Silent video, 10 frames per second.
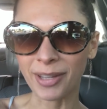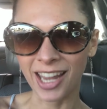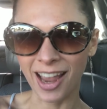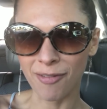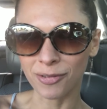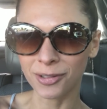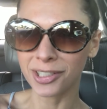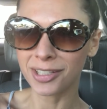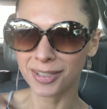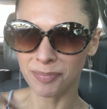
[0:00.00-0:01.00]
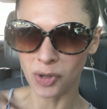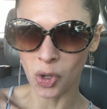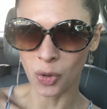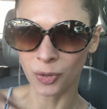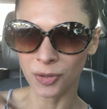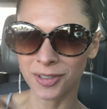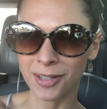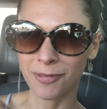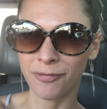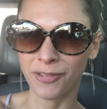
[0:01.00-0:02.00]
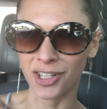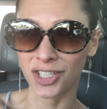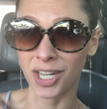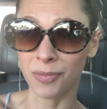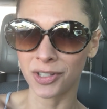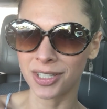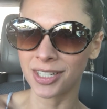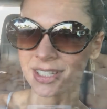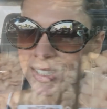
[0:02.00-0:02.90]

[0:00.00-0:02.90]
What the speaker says: I'm gonna have really simple roasted fish, and we're just gonna